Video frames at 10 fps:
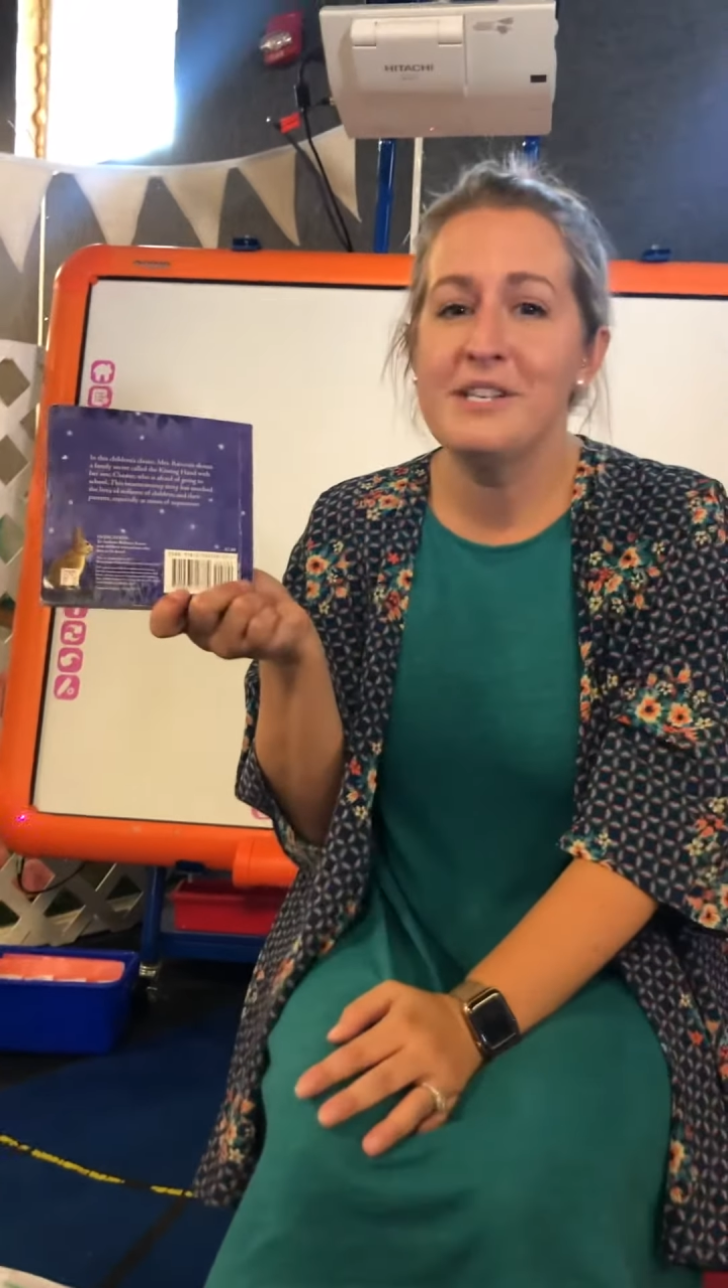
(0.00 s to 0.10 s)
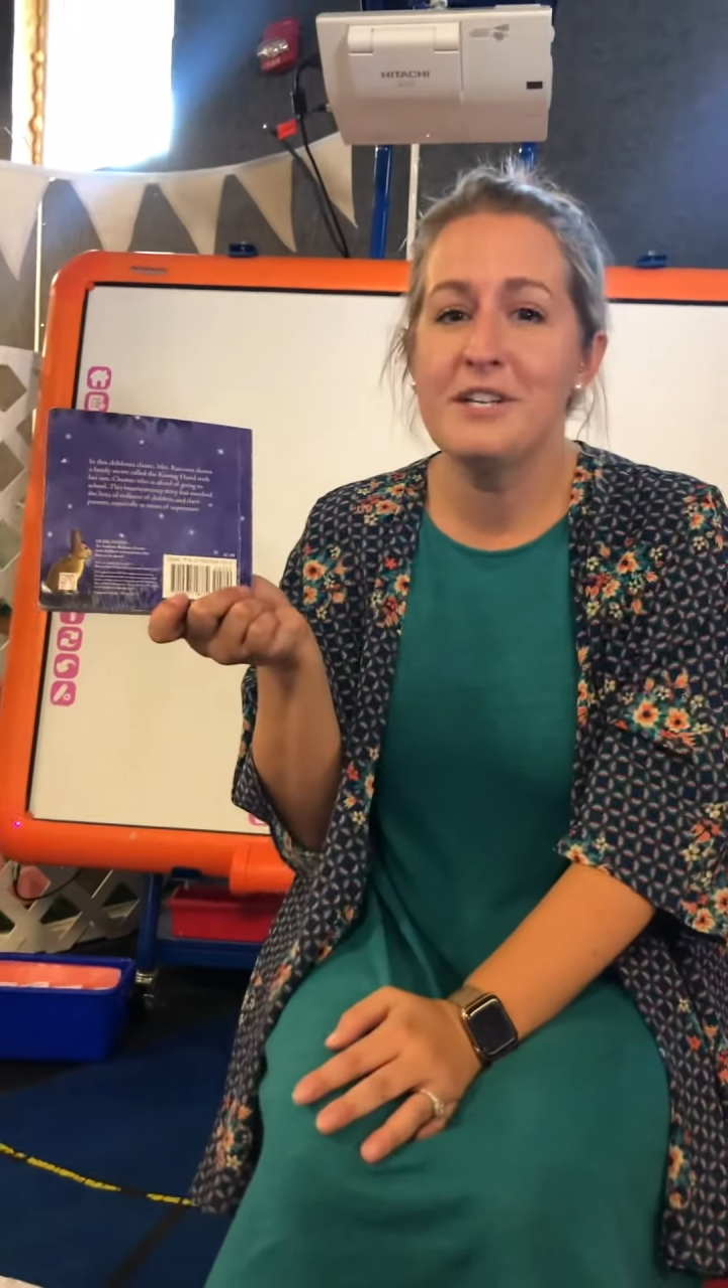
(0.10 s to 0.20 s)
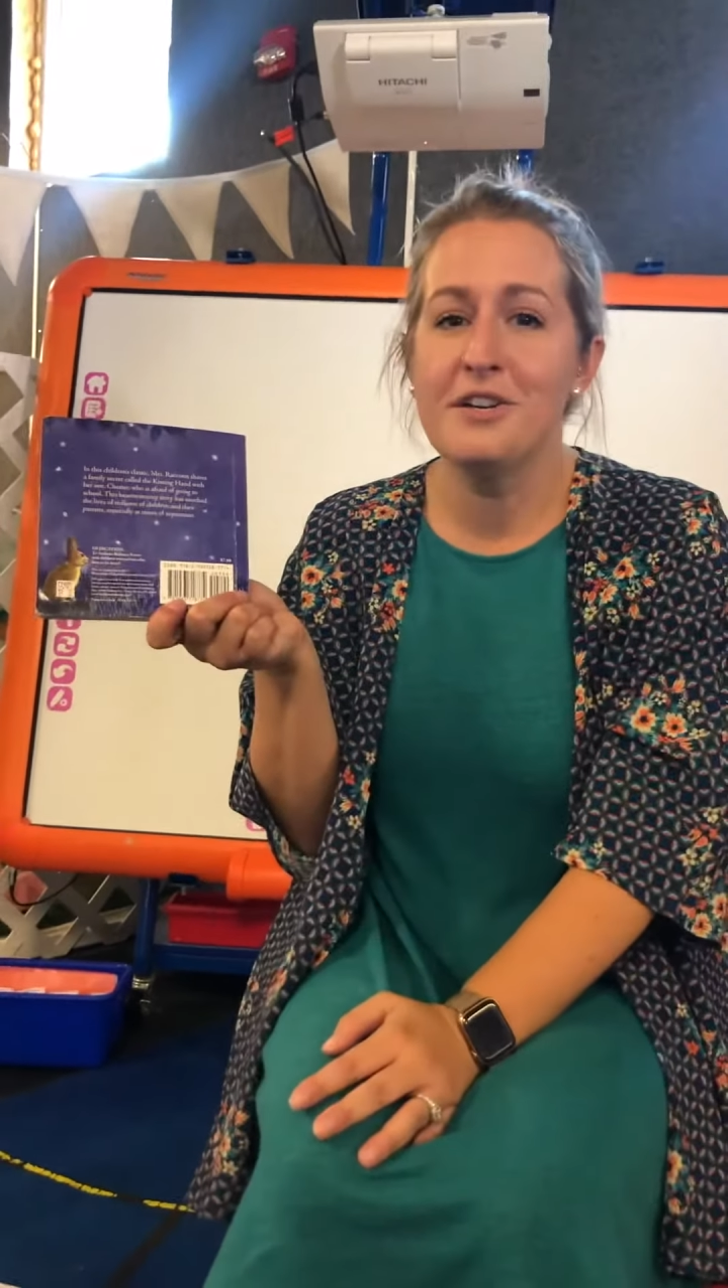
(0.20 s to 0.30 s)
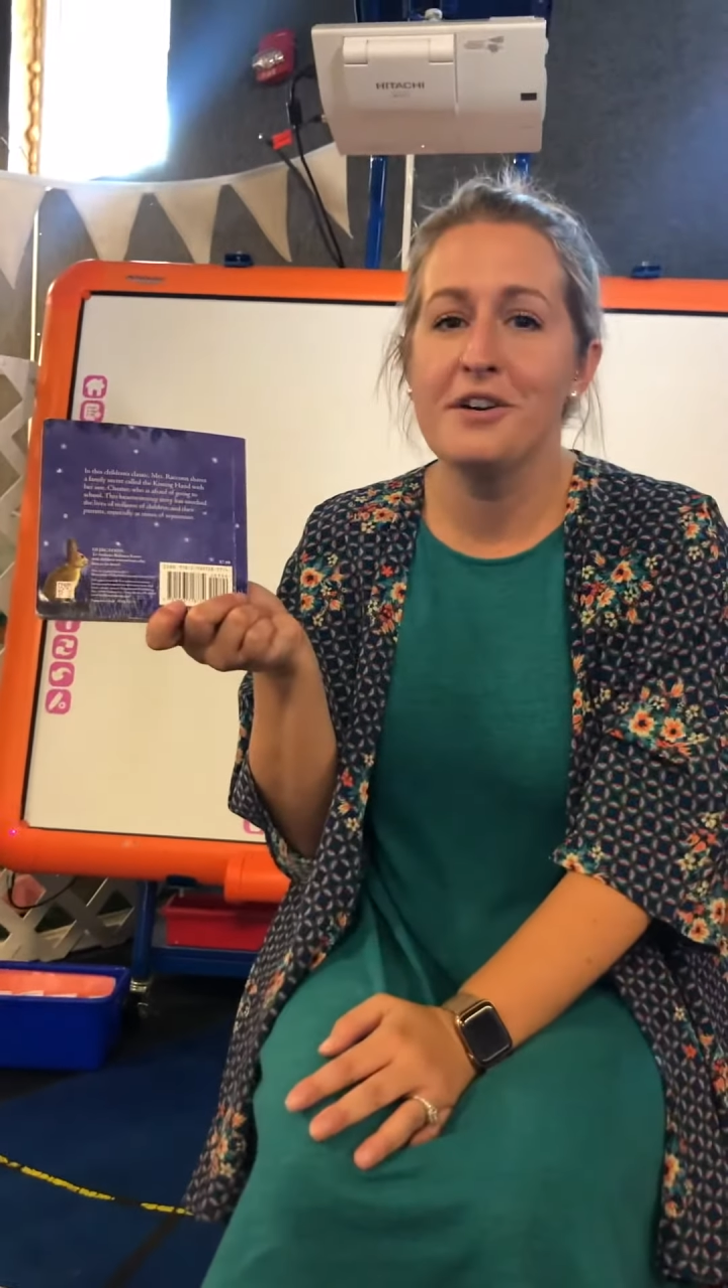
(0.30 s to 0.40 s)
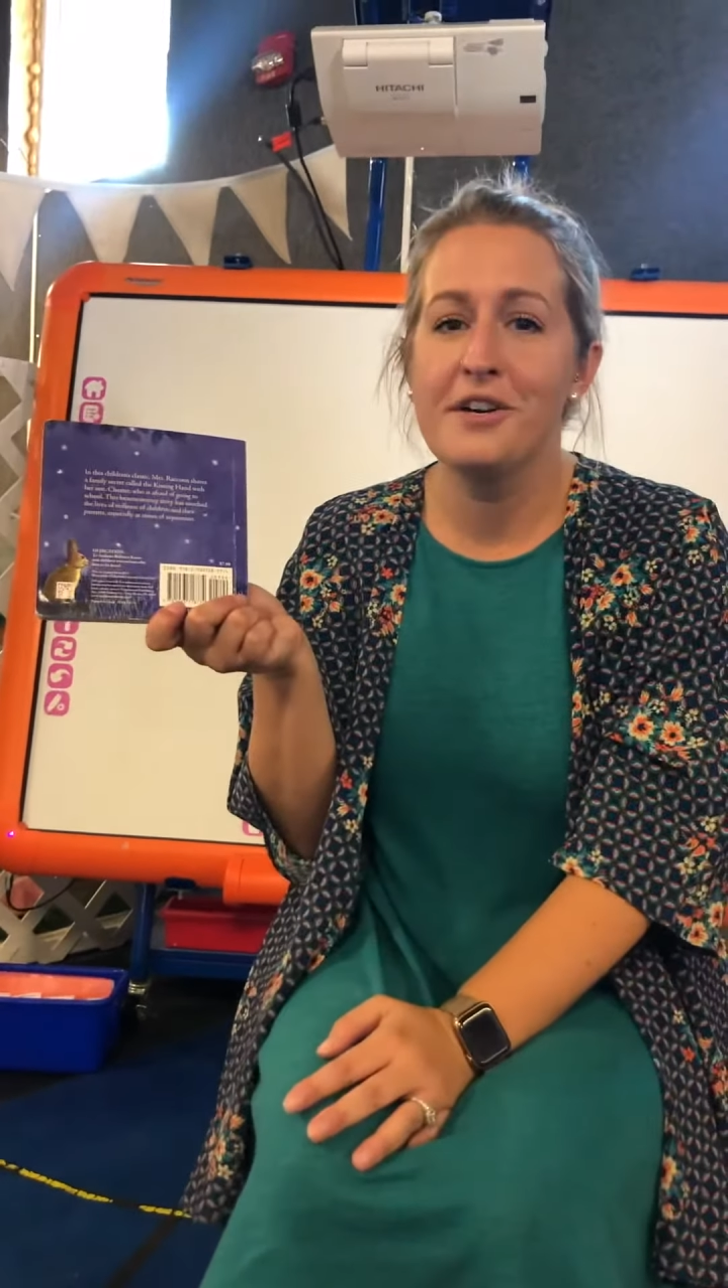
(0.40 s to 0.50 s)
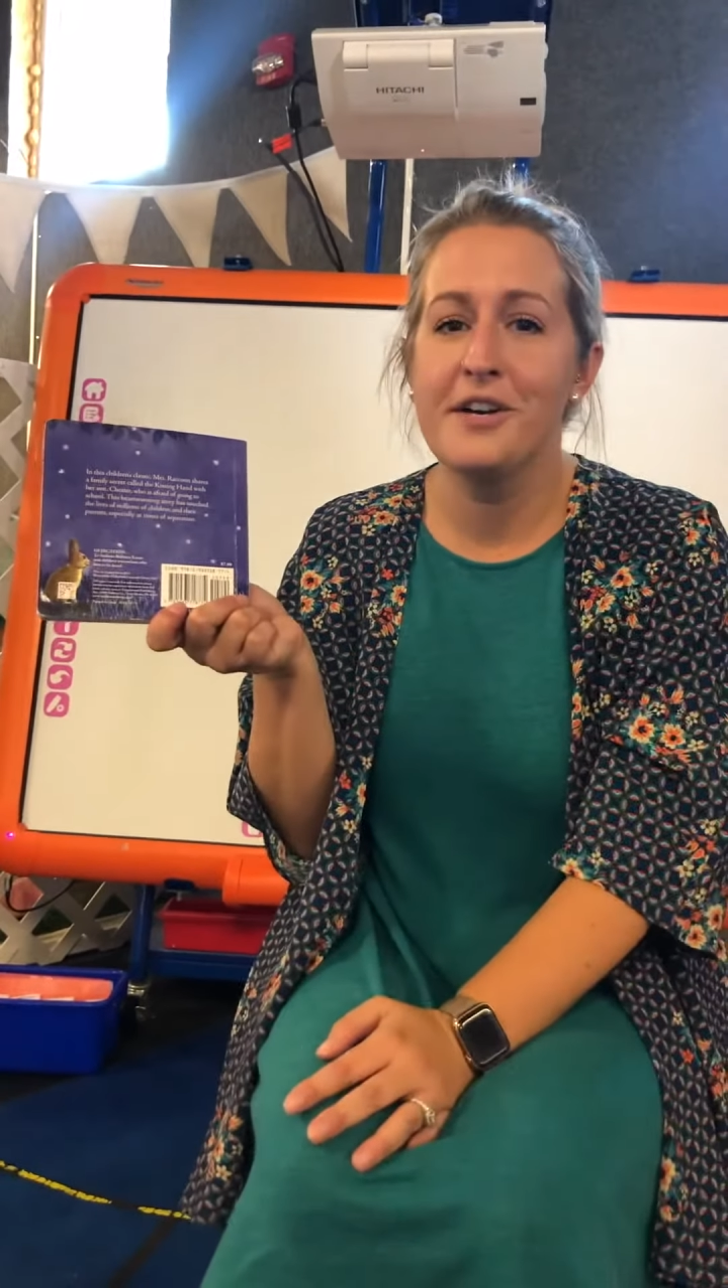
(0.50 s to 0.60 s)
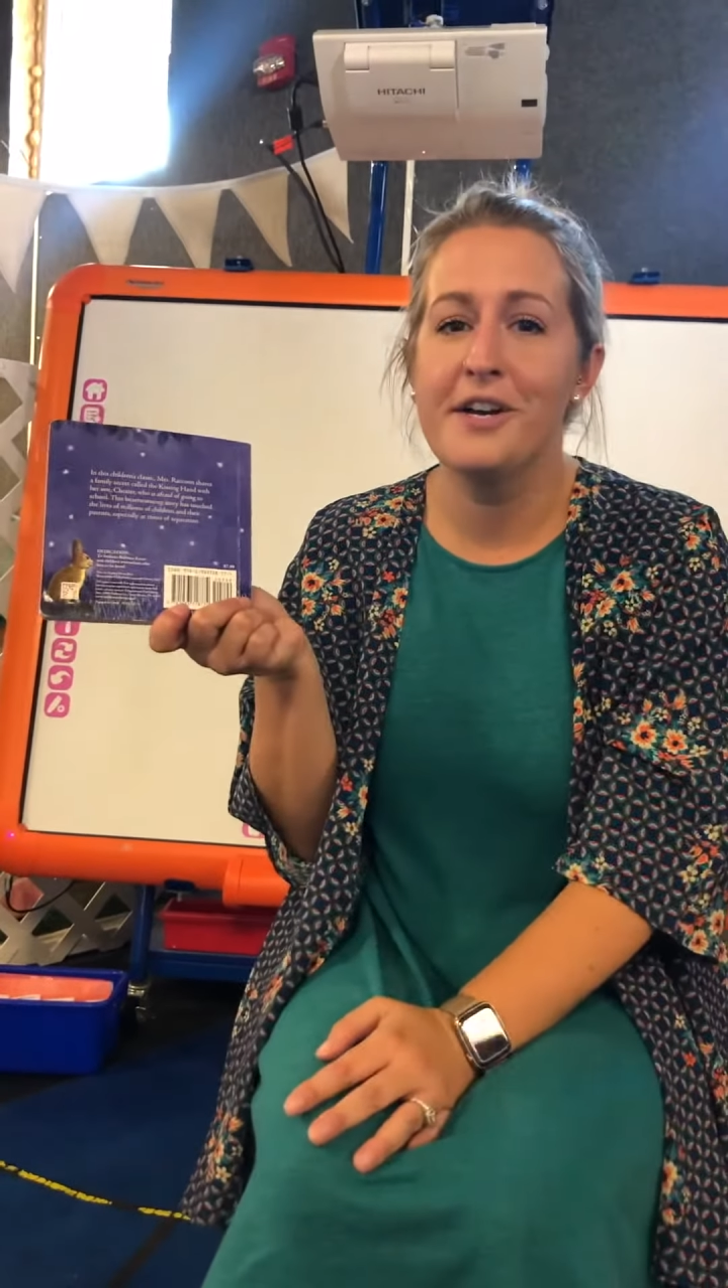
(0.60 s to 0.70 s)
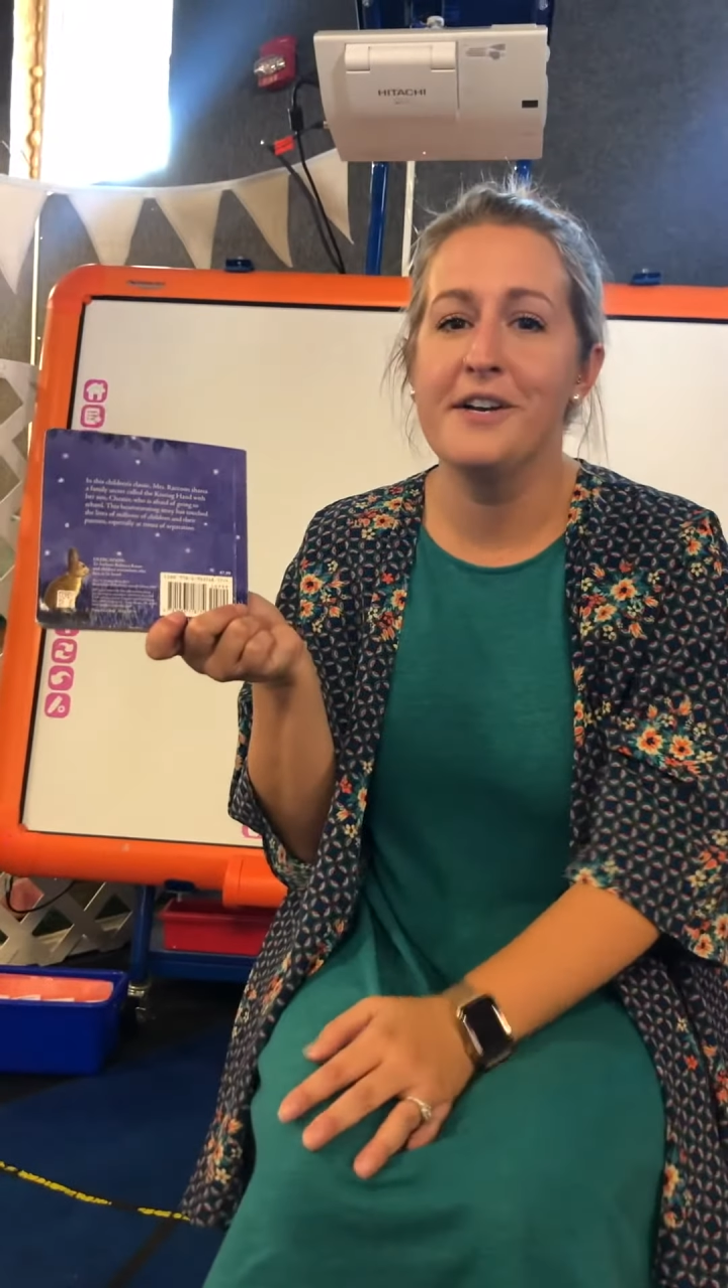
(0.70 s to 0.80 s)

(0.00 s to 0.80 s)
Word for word: girls.